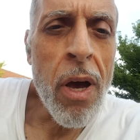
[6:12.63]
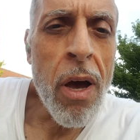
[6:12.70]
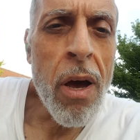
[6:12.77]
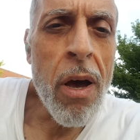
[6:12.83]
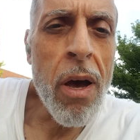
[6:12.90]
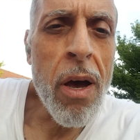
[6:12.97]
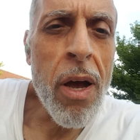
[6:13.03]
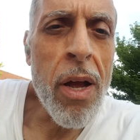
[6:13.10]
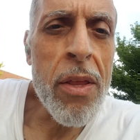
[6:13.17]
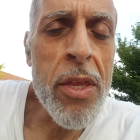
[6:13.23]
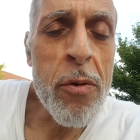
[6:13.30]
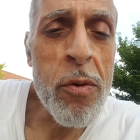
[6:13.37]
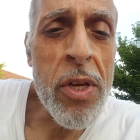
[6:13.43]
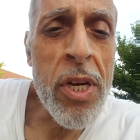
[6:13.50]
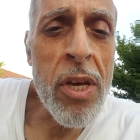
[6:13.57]

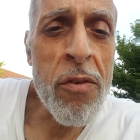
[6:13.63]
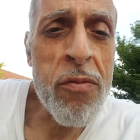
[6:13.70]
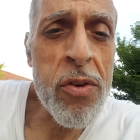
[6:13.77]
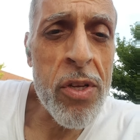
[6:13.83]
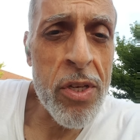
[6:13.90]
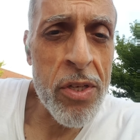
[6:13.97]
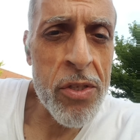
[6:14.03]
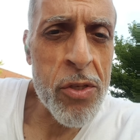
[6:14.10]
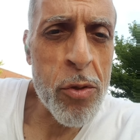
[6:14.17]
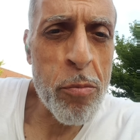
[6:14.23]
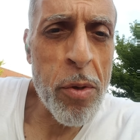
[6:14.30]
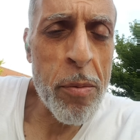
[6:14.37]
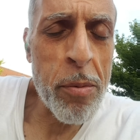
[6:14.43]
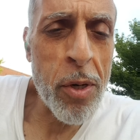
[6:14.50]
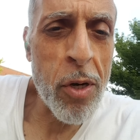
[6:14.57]
they will influence the
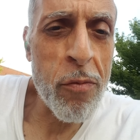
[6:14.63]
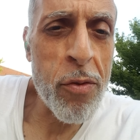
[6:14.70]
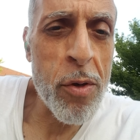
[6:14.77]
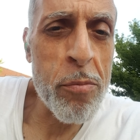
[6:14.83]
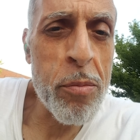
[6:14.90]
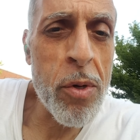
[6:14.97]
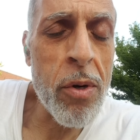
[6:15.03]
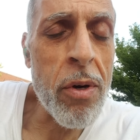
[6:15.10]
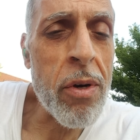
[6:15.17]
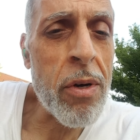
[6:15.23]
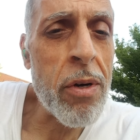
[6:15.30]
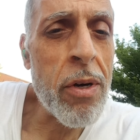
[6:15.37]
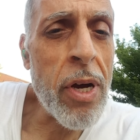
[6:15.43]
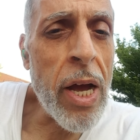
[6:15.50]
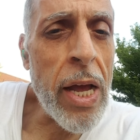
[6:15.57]
people of the book,
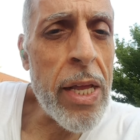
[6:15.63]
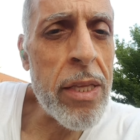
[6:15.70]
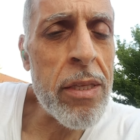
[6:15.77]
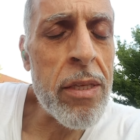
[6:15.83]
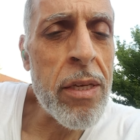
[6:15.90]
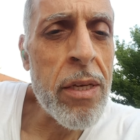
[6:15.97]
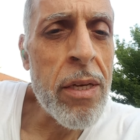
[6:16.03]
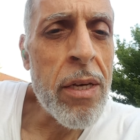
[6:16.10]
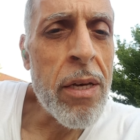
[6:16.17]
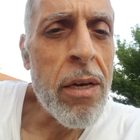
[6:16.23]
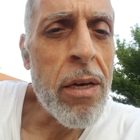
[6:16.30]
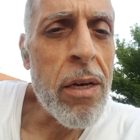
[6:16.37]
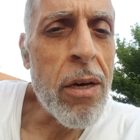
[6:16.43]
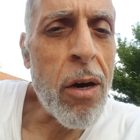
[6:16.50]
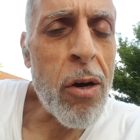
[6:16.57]
and
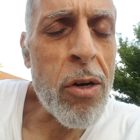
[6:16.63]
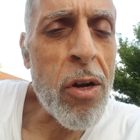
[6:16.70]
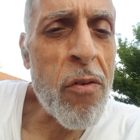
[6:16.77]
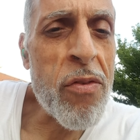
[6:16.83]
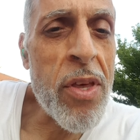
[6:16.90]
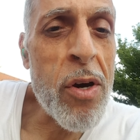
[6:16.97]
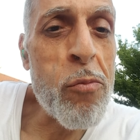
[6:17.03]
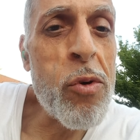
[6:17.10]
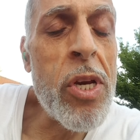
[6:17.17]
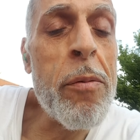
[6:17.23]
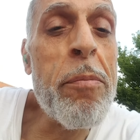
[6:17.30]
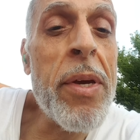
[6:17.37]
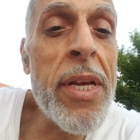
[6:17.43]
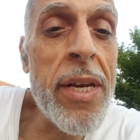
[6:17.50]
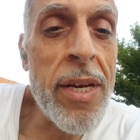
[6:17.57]
all of them will
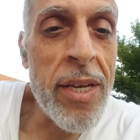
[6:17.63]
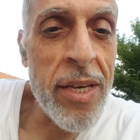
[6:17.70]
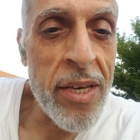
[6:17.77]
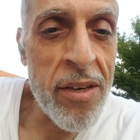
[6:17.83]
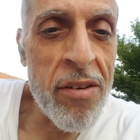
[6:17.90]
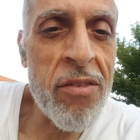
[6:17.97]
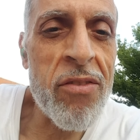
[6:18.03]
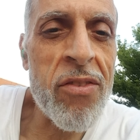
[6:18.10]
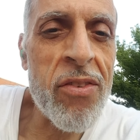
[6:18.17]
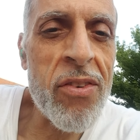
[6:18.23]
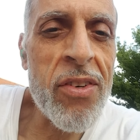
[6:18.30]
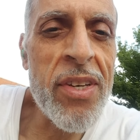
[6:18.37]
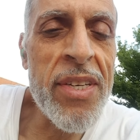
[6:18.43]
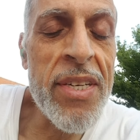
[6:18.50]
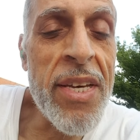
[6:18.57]
believe
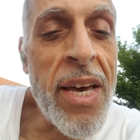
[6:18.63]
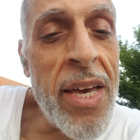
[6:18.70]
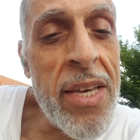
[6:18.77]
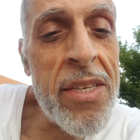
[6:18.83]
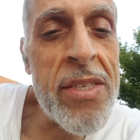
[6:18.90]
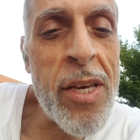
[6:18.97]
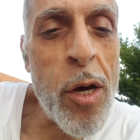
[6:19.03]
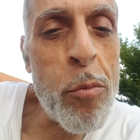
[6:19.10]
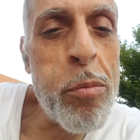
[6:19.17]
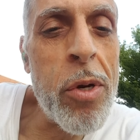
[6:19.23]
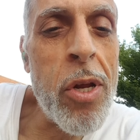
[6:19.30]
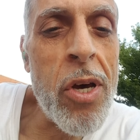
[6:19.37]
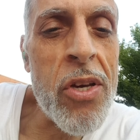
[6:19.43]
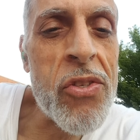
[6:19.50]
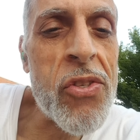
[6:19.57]
in Isa
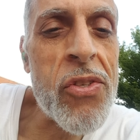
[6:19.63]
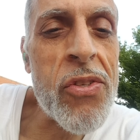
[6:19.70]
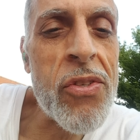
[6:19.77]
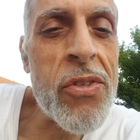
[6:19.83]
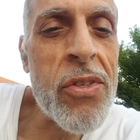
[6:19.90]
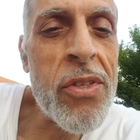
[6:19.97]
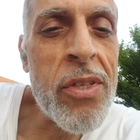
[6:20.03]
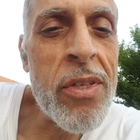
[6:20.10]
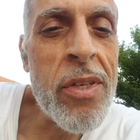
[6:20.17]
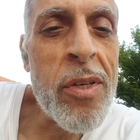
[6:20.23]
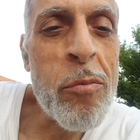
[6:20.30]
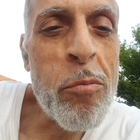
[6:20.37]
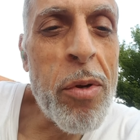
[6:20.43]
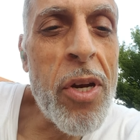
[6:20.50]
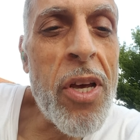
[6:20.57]
plus
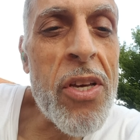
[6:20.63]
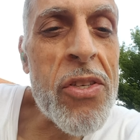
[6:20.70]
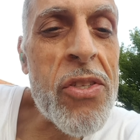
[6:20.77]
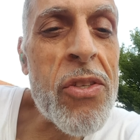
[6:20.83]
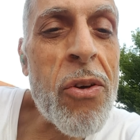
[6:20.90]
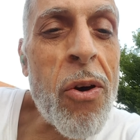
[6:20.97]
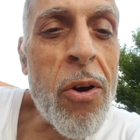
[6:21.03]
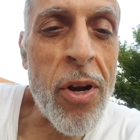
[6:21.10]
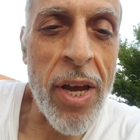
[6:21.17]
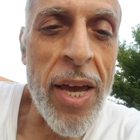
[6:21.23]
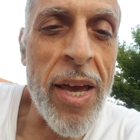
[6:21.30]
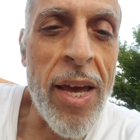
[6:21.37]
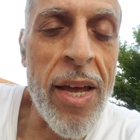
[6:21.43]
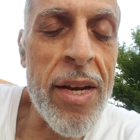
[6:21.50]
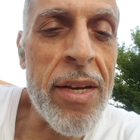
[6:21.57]

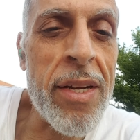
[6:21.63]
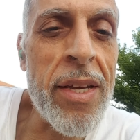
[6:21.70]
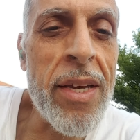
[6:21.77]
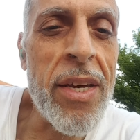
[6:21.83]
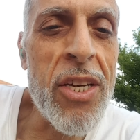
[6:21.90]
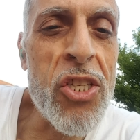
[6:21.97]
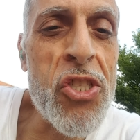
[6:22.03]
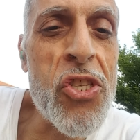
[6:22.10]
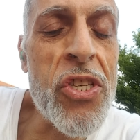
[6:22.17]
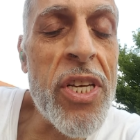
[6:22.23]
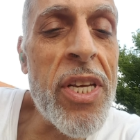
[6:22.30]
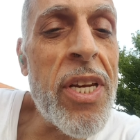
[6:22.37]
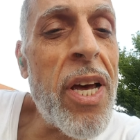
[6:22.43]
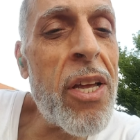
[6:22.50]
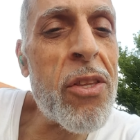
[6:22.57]
Quran,
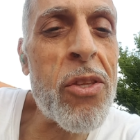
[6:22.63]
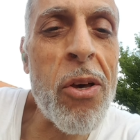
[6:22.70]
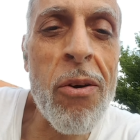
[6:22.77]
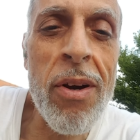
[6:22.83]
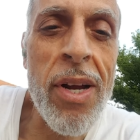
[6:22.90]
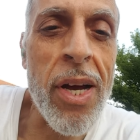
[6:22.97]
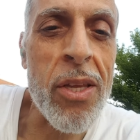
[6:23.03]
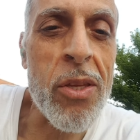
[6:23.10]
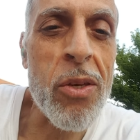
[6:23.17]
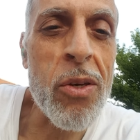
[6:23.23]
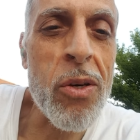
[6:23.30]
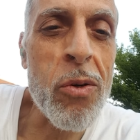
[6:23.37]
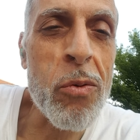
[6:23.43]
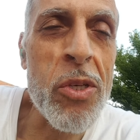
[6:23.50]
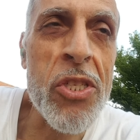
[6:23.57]
Injil, and Torah,
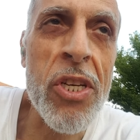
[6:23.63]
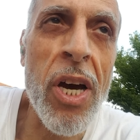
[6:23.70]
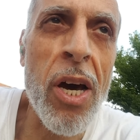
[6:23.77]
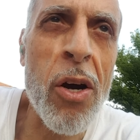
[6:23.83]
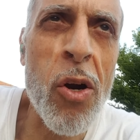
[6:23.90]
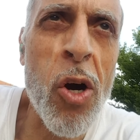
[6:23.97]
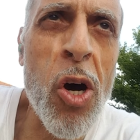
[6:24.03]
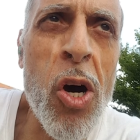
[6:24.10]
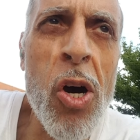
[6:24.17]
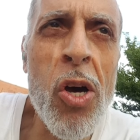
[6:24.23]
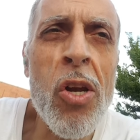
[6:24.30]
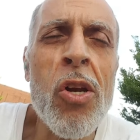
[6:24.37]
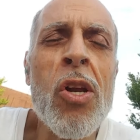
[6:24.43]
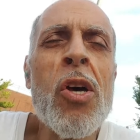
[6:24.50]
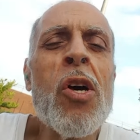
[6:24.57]
which are
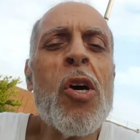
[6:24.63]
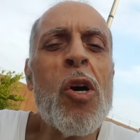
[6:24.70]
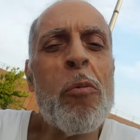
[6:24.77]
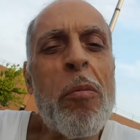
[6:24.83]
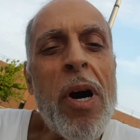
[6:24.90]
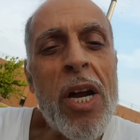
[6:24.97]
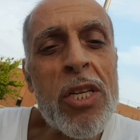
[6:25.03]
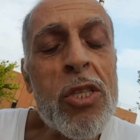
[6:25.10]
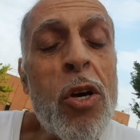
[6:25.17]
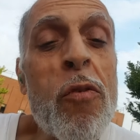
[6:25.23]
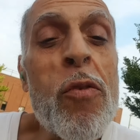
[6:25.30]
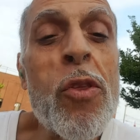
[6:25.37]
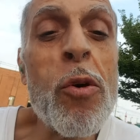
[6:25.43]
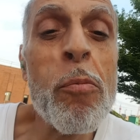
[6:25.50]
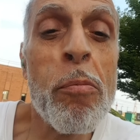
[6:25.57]
all part
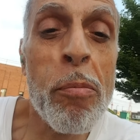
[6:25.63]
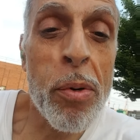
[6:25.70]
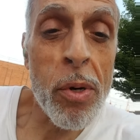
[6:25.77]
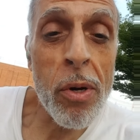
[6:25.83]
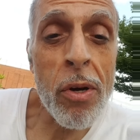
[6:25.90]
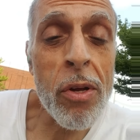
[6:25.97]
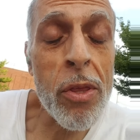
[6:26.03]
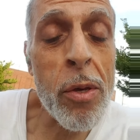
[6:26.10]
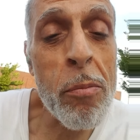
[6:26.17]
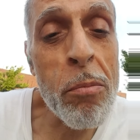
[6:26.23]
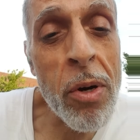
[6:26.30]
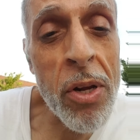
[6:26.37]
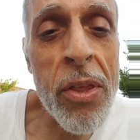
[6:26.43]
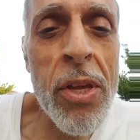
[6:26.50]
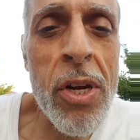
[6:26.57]
of the book, the
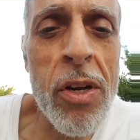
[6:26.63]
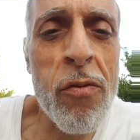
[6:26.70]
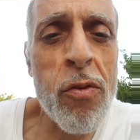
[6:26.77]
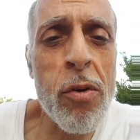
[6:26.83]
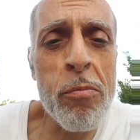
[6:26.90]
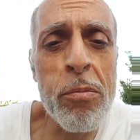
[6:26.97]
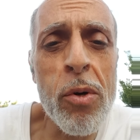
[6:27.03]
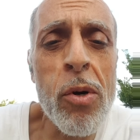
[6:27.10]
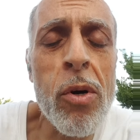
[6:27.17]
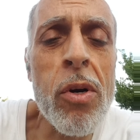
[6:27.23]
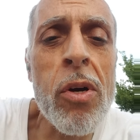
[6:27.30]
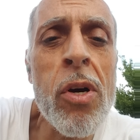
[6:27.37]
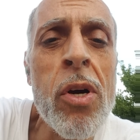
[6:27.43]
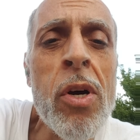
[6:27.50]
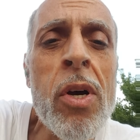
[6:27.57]
mother of the book,